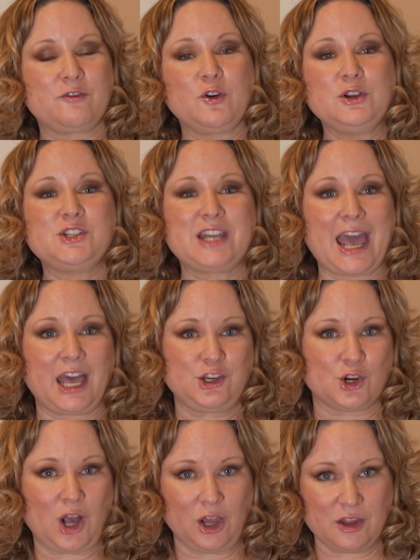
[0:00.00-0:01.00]
First,
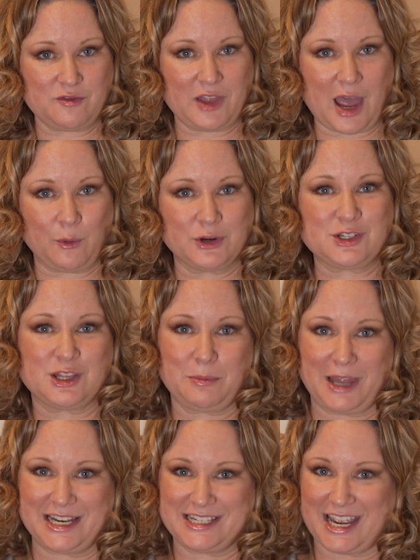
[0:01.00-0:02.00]
add your cauliflower to the
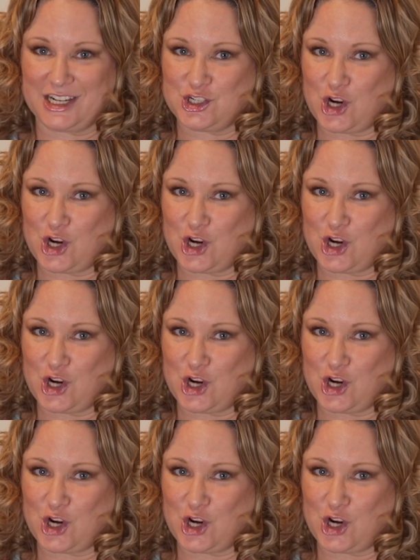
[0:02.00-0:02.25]
Blendtec